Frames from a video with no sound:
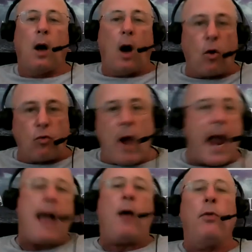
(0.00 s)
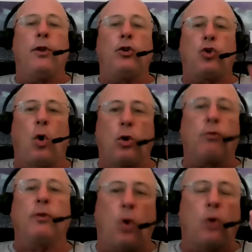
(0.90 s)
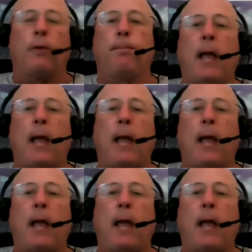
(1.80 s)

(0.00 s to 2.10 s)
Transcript: around the shoulder and shoulder